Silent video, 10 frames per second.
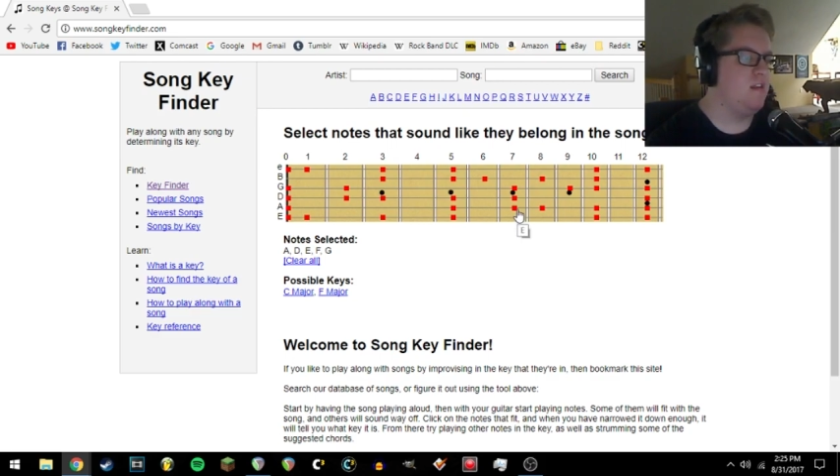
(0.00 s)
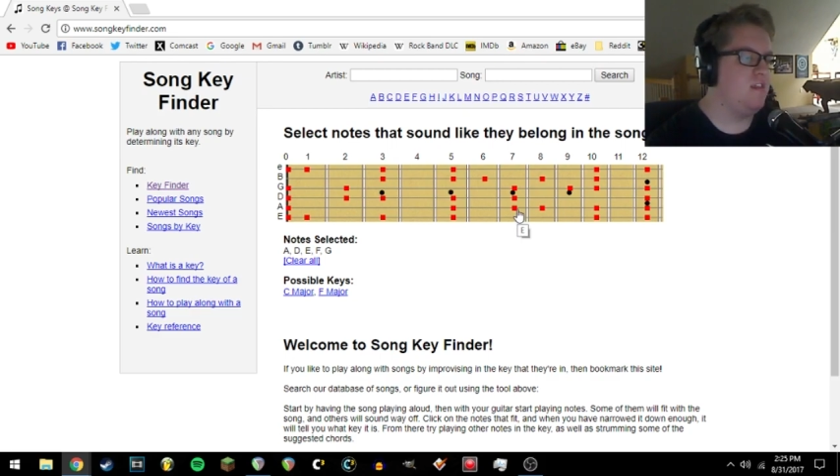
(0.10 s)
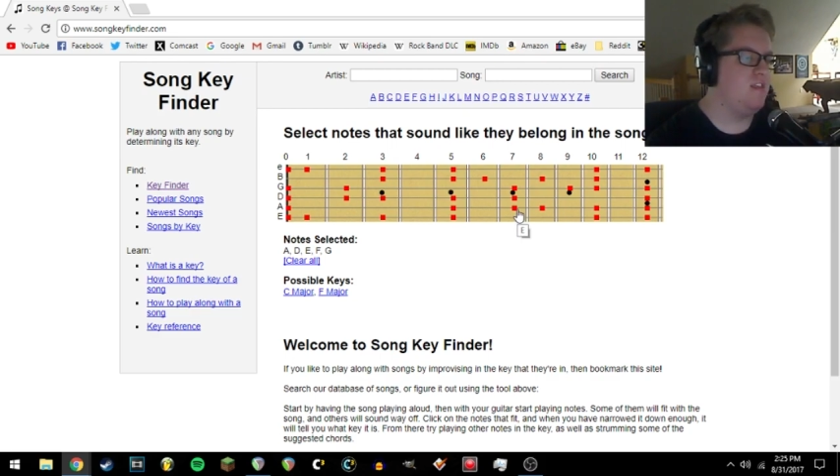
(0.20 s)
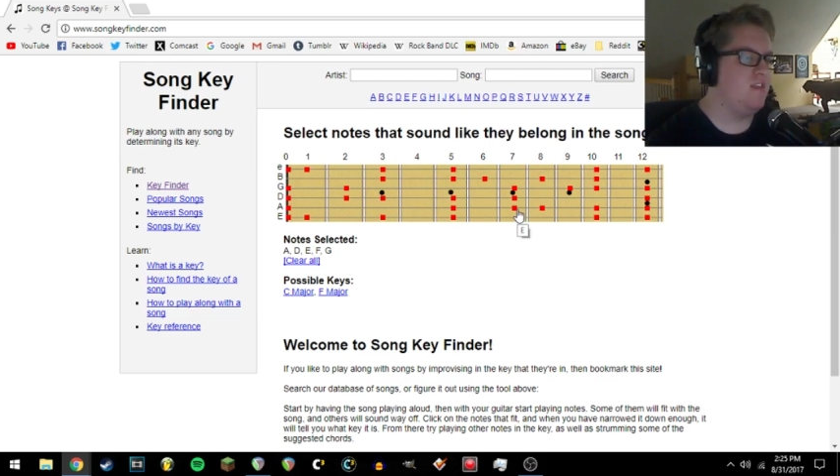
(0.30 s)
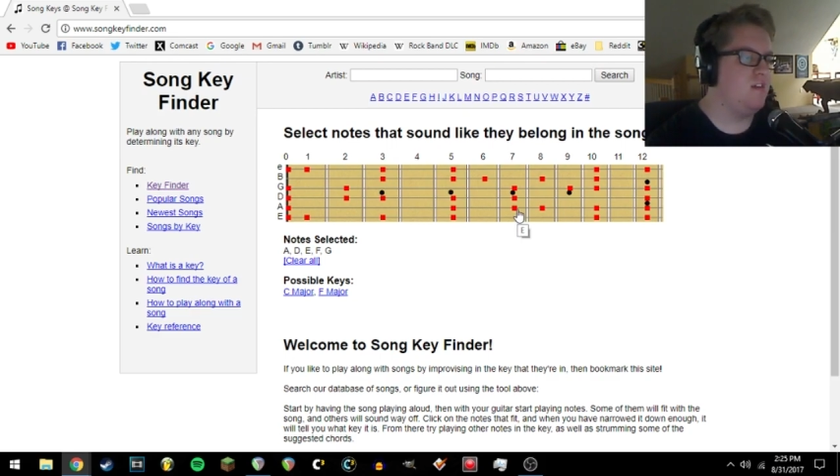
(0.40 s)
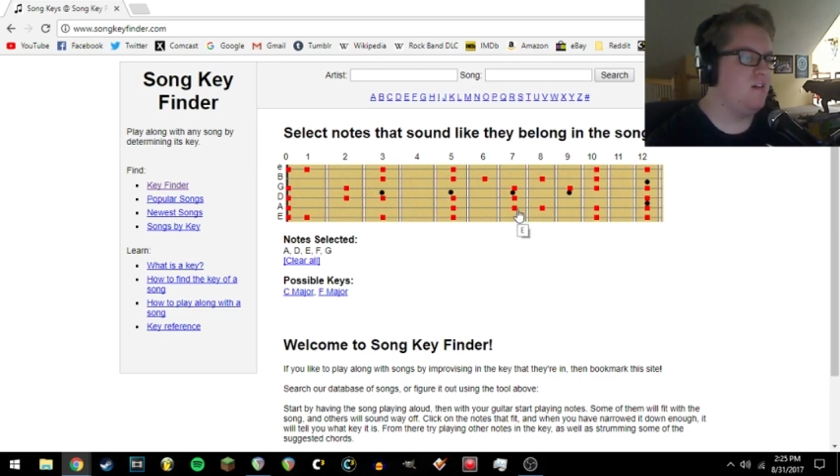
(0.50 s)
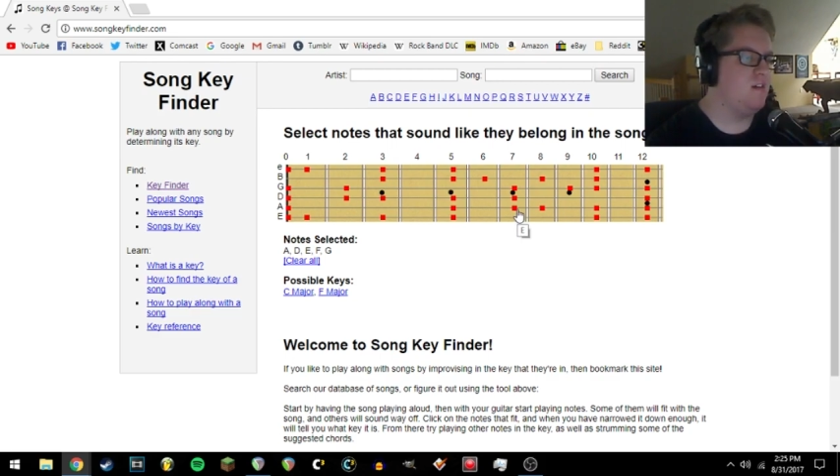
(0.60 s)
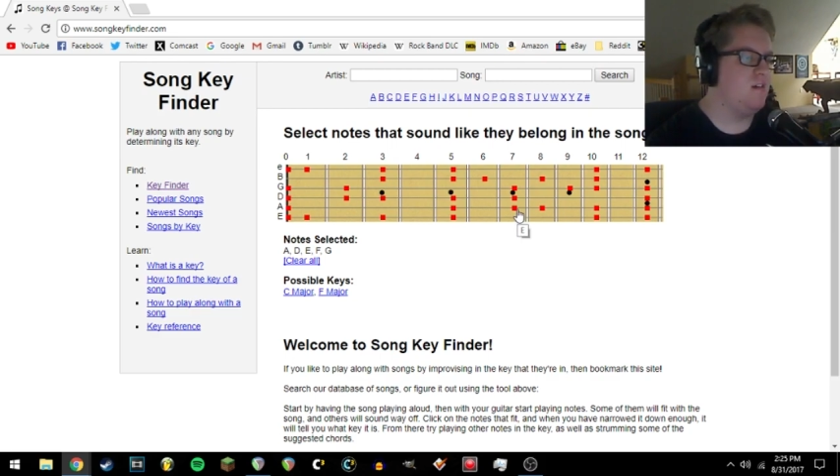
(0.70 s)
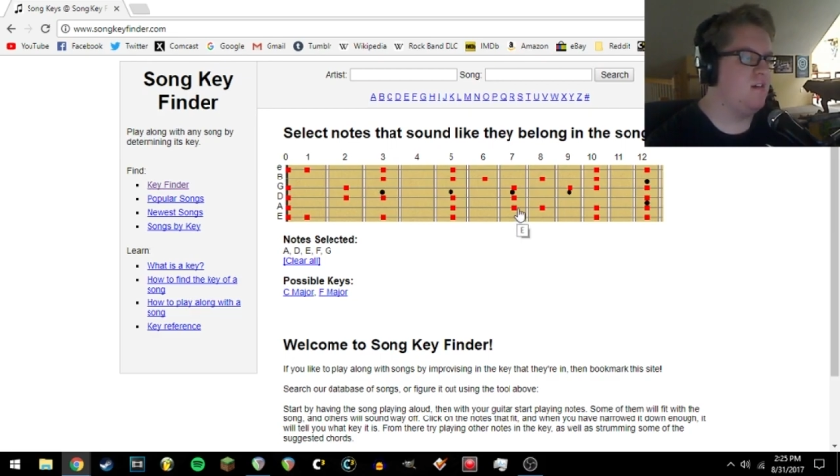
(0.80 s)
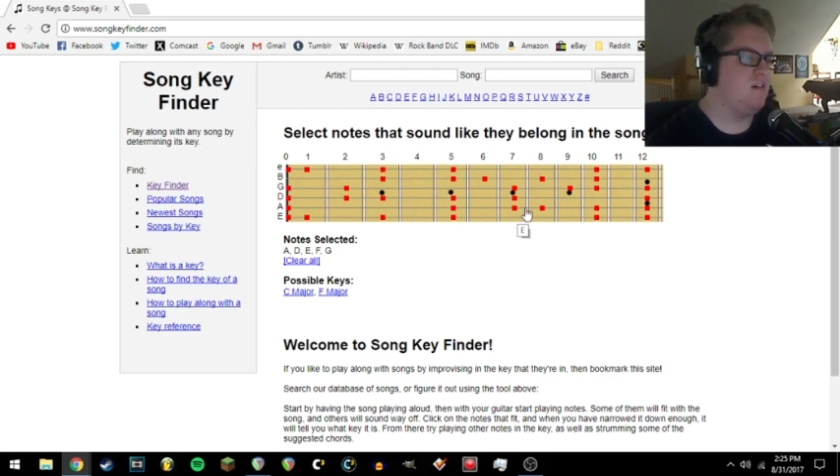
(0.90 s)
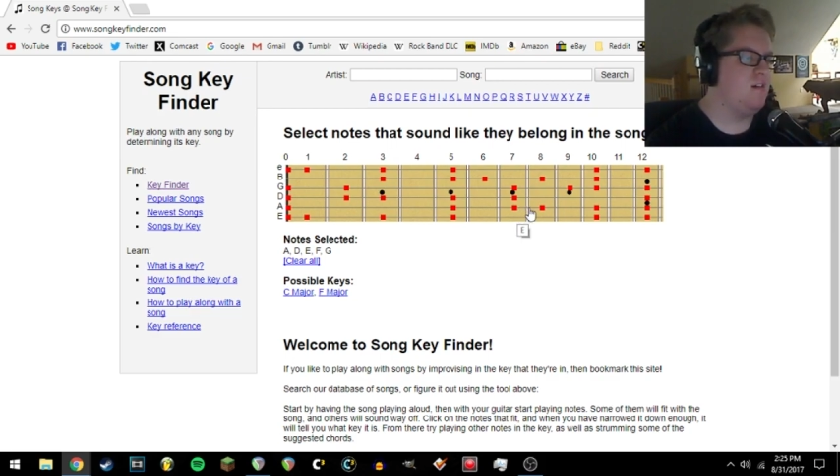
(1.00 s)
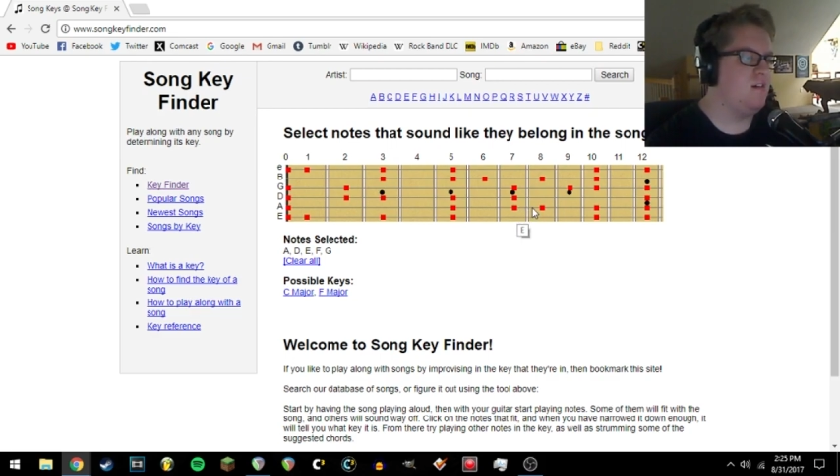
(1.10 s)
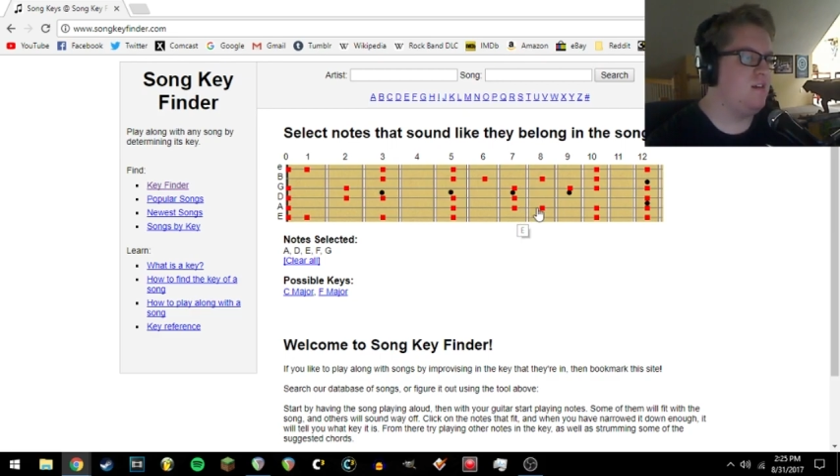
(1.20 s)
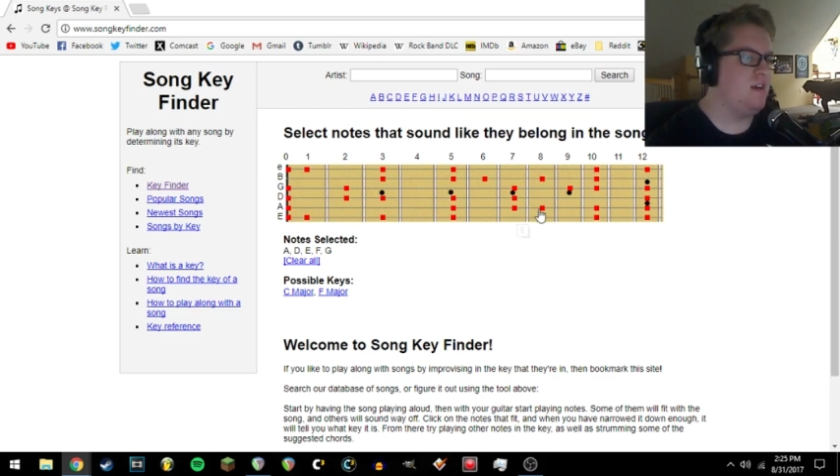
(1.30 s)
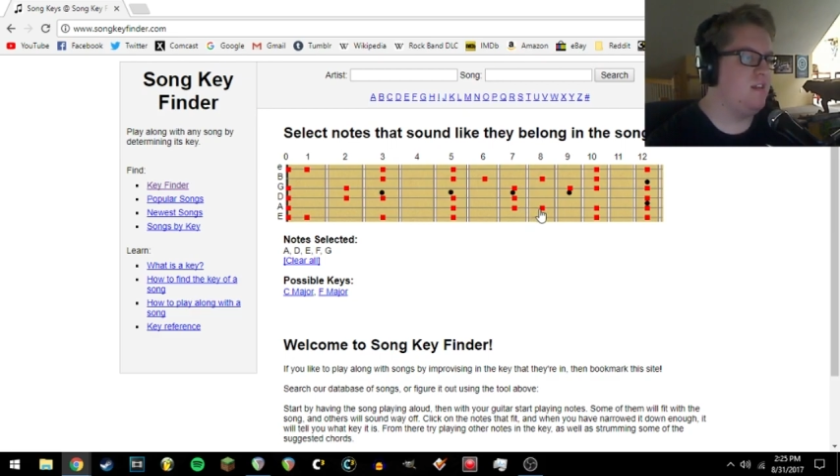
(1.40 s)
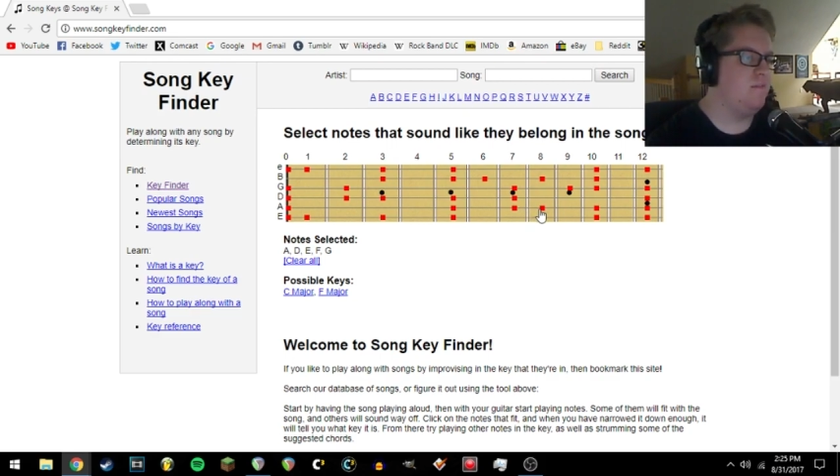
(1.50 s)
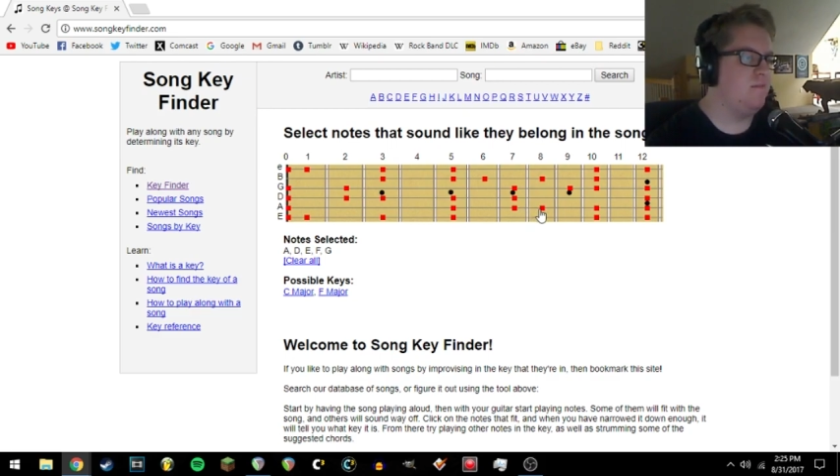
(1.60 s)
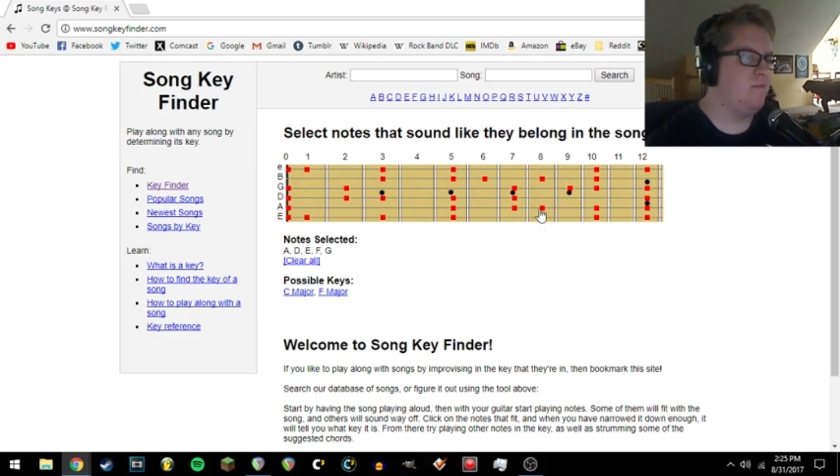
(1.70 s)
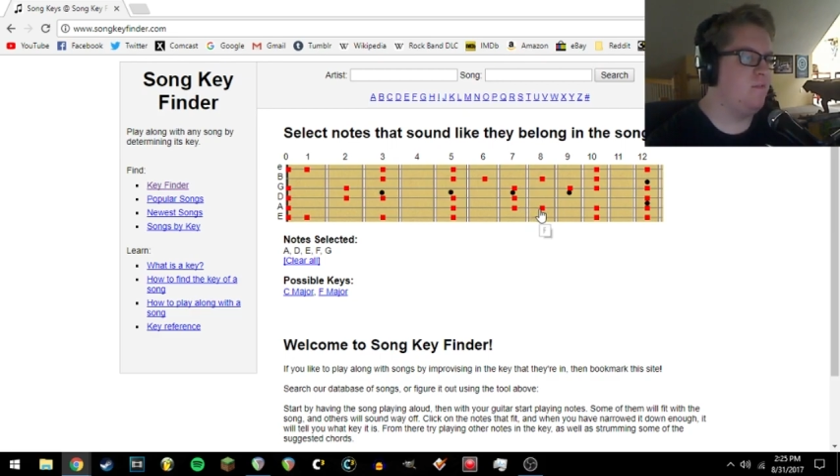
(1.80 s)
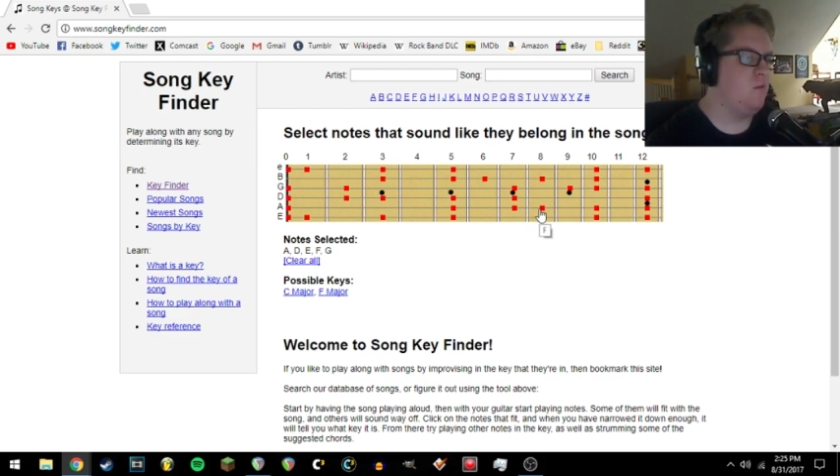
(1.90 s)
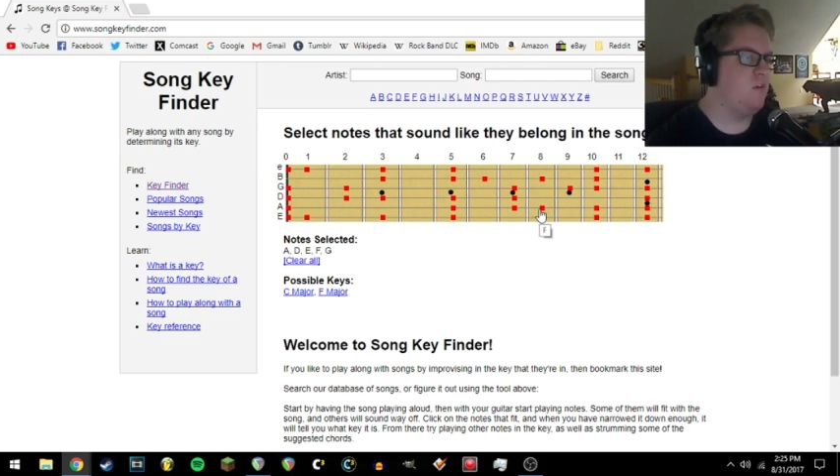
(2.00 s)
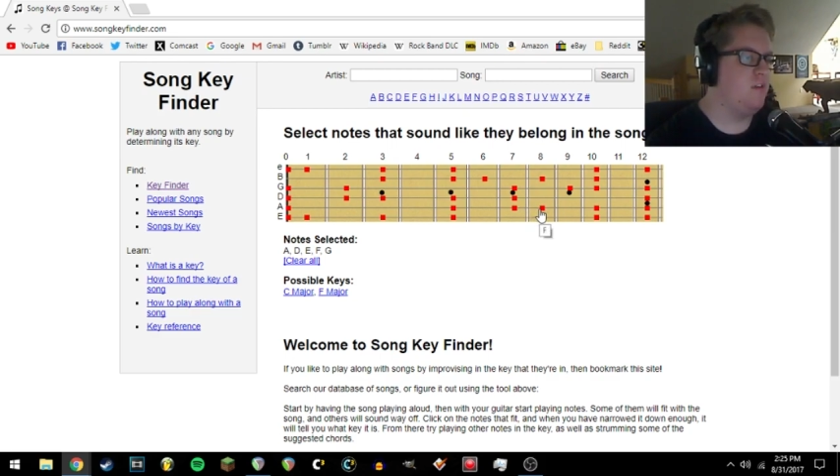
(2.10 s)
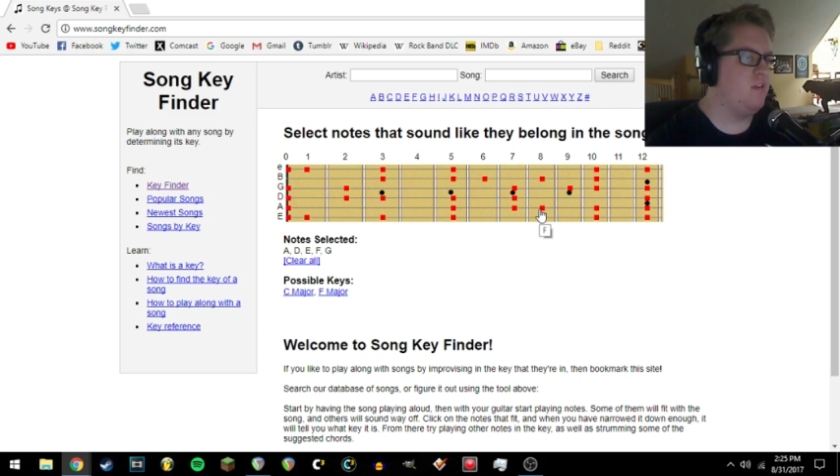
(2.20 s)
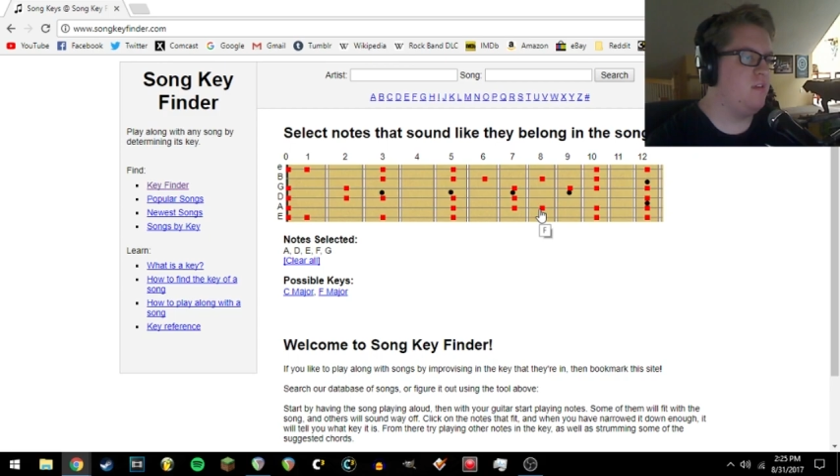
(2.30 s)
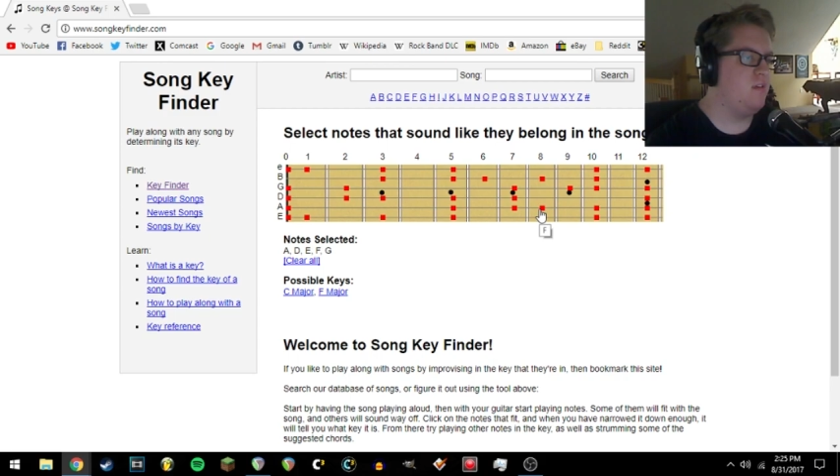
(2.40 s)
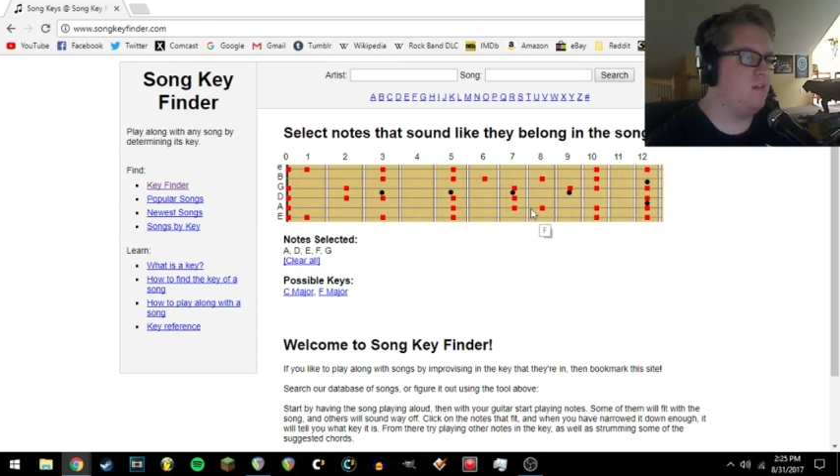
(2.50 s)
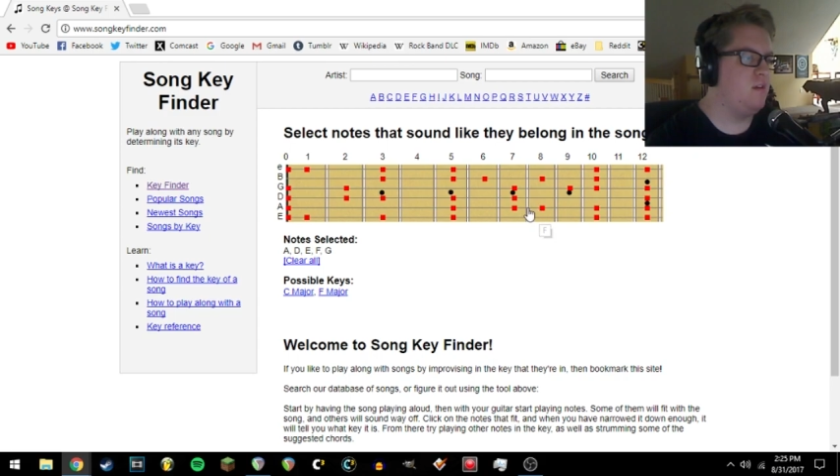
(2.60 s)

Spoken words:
third and the fourth,